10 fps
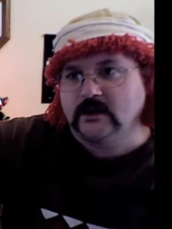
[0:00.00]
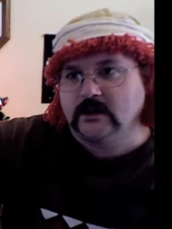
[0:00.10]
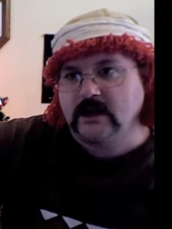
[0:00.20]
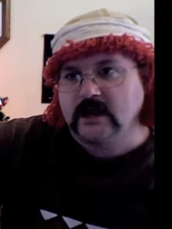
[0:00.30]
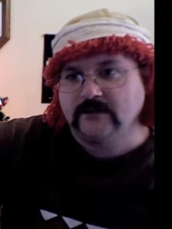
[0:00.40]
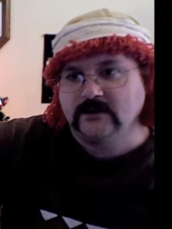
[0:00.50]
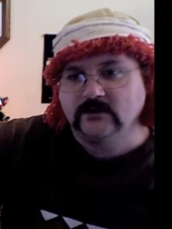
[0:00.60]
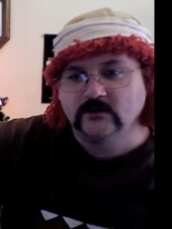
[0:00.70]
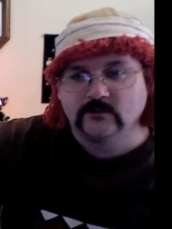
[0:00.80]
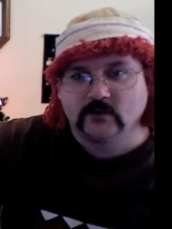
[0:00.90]
Happy
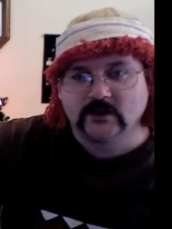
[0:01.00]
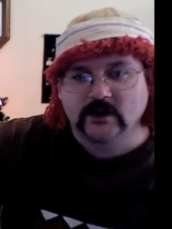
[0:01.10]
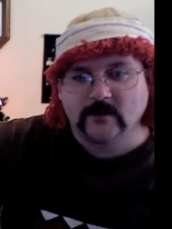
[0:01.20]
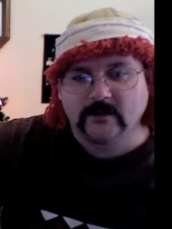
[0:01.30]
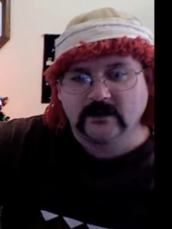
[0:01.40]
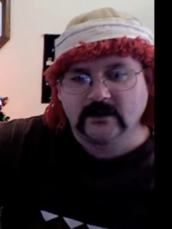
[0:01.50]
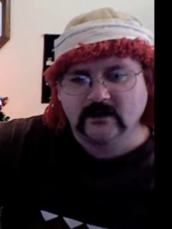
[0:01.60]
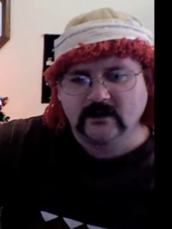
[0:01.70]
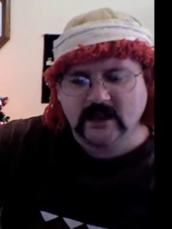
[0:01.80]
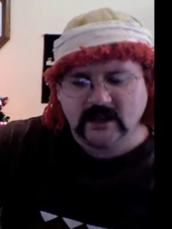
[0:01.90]
Noodle Boy comic in
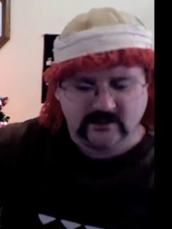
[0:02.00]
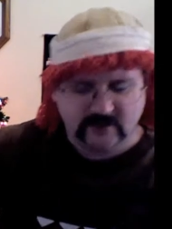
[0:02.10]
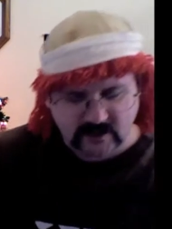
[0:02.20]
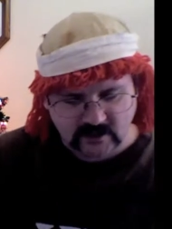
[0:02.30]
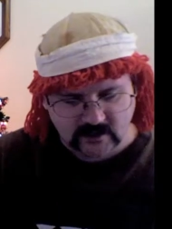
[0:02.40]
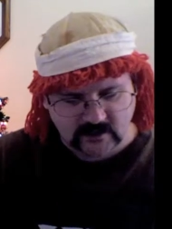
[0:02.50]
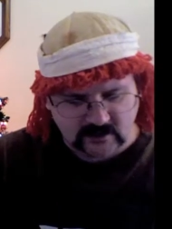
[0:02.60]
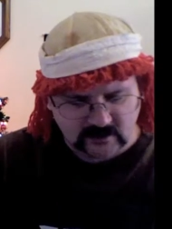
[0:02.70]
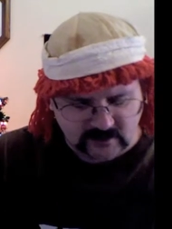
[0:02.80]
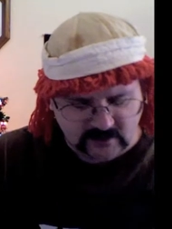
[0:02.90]
here, and
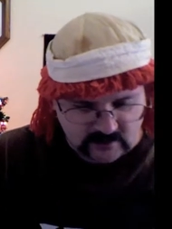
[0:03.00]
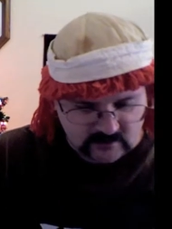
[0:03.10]
then the